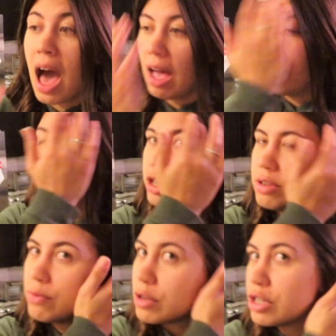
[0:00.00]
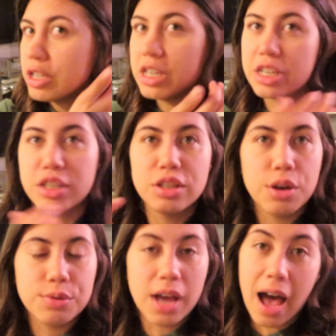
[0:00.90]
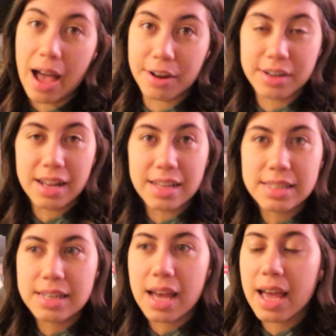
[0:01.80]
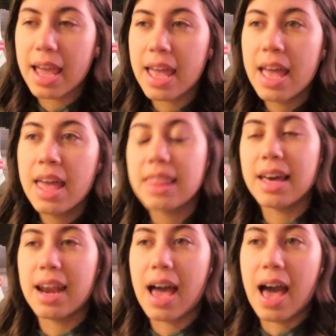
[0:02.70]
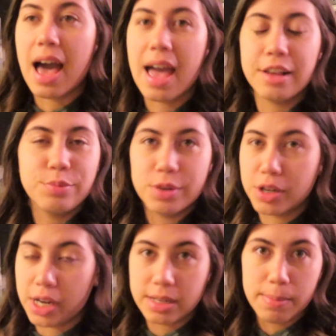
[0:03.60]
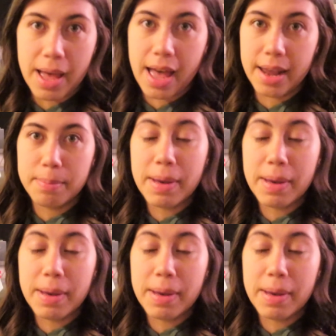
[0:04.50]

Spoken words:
I was just unfortunately so tired last night that I went straight to bed.